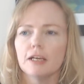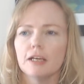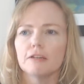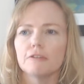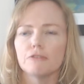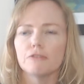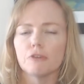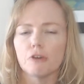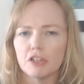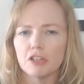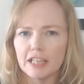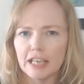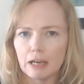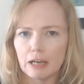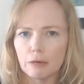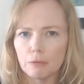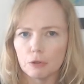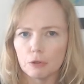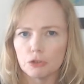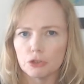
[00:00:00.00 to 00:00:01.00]
finding
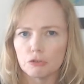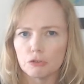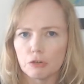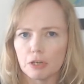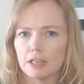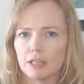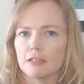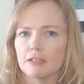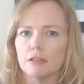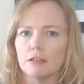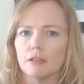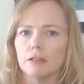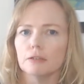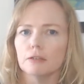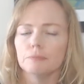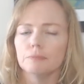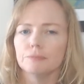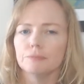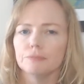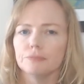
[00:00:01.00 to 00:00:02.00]
out what your strengths are
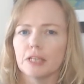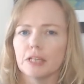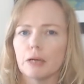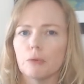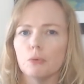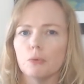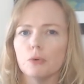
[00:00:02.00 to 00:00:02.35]
and